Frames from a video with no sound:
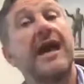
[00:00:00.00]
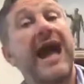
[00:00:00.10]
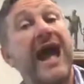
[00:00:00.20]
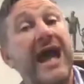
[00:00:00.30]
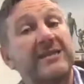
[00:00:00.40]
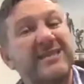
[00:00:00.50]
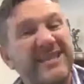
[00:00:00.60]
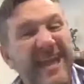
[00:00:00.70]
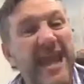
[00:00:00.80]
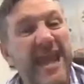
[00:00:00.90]
and
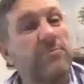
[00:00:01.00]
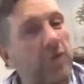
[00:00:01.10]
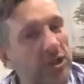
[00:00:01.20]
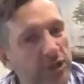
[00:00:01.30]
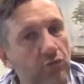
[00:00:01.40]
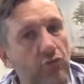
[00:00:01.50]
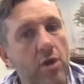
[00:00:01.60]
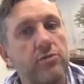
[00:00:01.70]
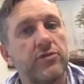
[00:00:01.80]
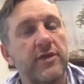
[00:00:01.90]
10 plus the
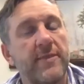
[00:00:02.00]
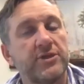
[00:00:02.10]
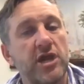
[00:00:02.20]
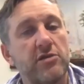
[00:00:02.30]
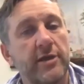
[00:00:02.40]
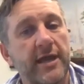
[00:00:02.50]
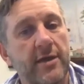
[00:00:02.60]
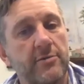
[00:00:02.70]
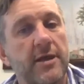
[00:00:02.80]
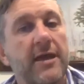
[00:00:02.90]
growth in the general
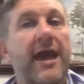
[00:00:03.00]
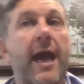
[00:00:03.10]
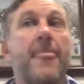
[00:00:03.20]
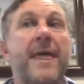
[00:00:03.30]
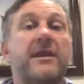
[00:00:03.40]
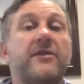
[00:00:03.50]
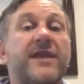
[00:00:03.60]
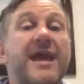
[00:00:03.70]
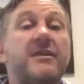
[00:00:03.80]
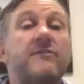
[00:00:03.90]
account. And then at the
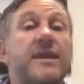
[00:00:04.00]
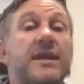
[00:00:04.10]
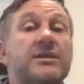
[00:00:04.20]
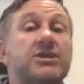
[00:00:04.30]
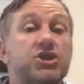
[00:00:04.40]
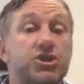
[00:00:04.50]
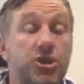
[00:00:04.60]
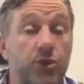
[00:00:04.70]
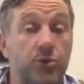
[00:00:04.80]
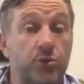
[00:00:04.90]
end of year
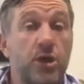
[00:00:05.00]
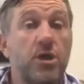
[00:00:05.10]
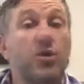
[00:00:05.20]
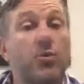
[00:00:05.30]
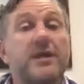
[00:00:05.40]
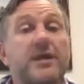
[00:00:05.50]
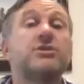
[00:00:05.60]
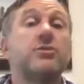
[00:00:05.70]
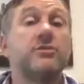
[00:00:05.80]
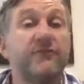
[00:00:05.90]
2, we can
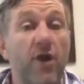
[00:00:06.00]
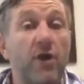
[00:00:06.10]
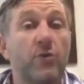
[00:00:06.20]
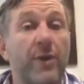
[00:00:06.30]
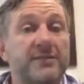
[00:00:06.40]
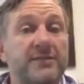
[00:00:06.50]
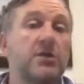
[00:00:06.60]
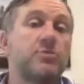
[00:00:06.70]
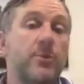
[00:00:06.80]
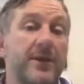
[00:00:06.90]
do the final
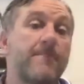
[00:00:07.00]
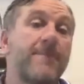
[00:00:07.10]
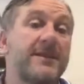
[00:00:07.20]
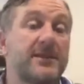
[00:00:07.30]
exercise where we can bed an